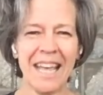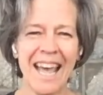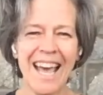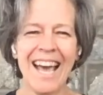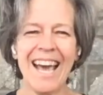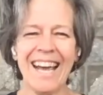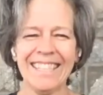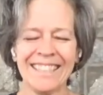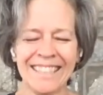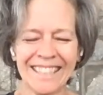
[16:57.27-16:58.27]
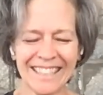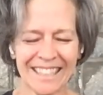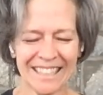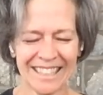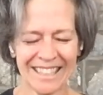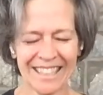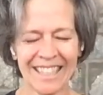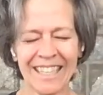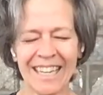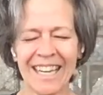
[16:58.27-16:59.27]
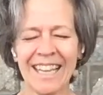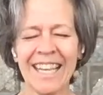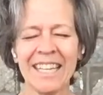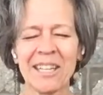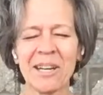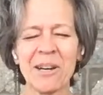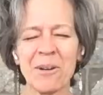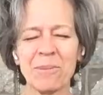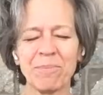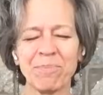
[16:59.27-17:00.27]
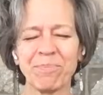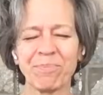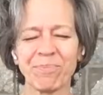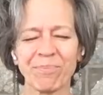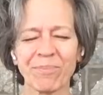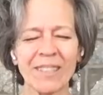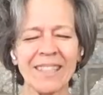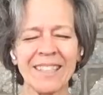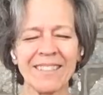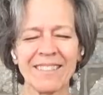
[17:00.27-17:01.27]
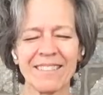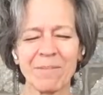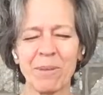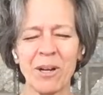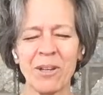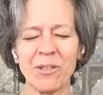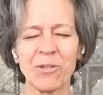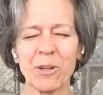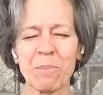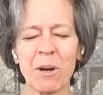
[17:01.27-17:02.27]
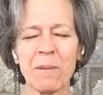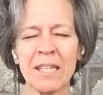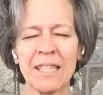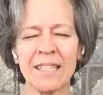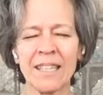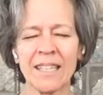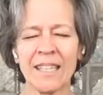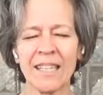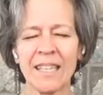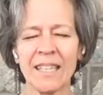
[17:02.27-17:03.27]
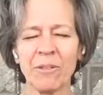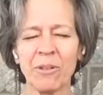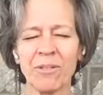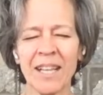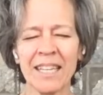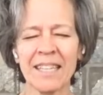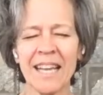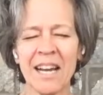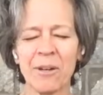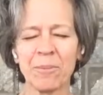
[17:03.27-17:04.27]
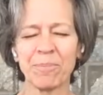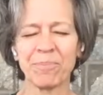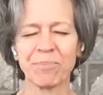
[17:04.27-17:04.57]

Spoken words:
All right, let it go. Let's pause for a moment and reflect now.